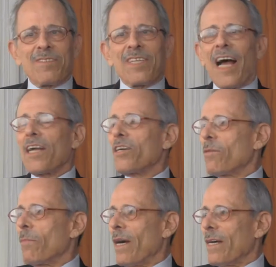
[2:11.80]
tiger
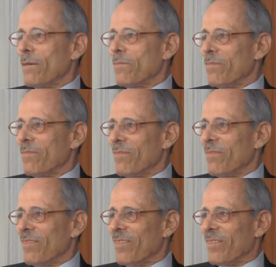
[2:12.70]

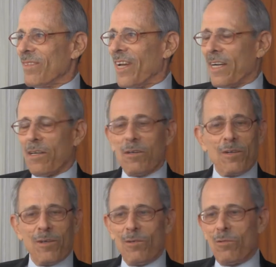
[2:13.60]
mom now
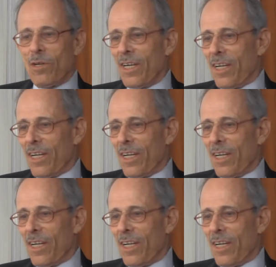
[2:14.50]
who